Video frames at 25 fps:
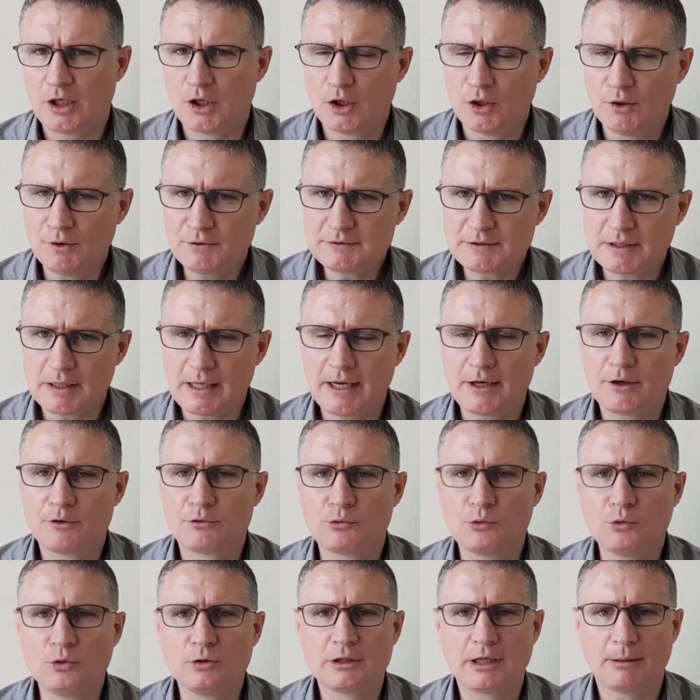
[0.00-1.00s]
looks like
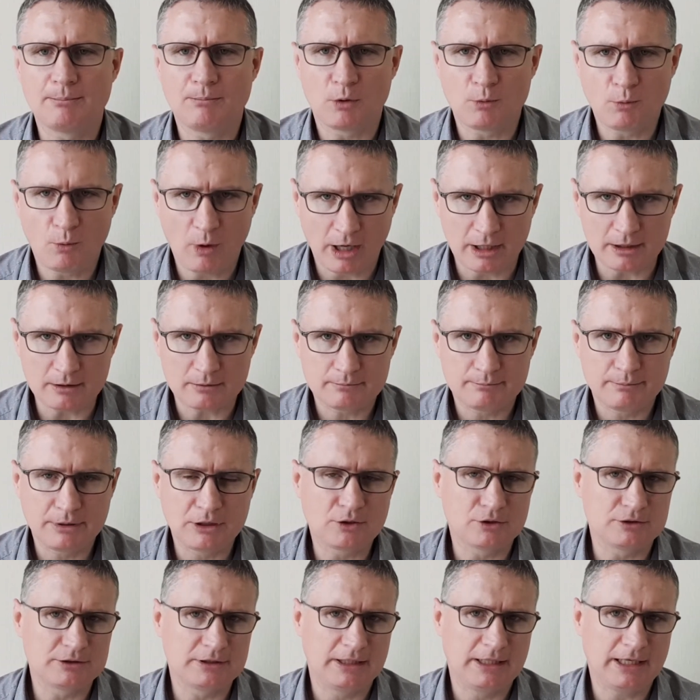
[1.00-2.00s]
rule number 1
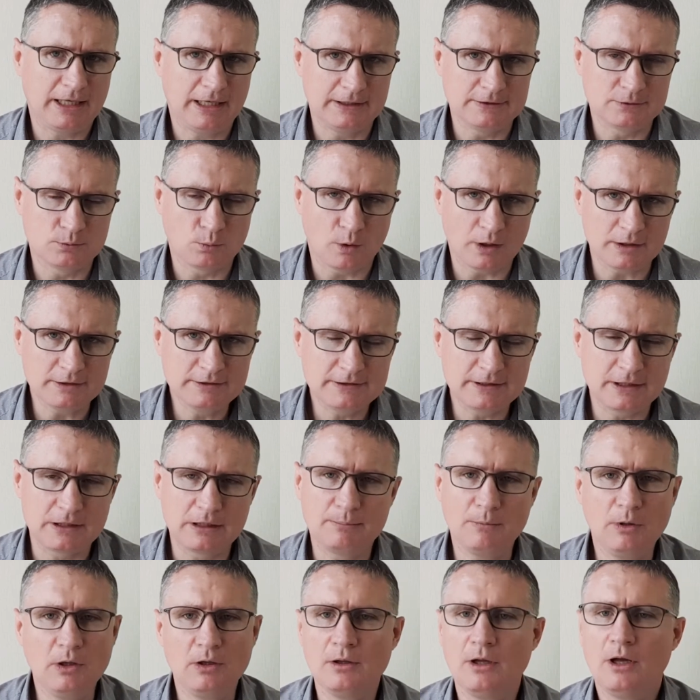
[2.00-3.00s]
because it has one
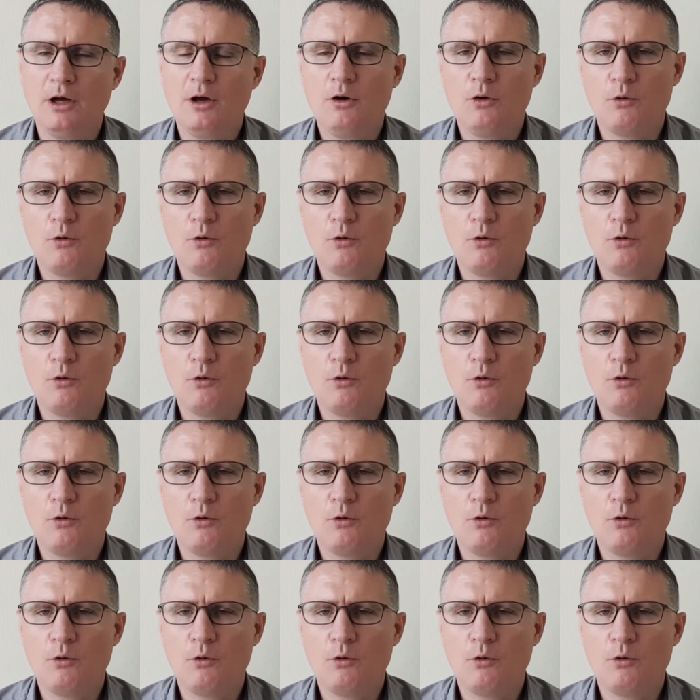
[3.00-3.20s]
syllable,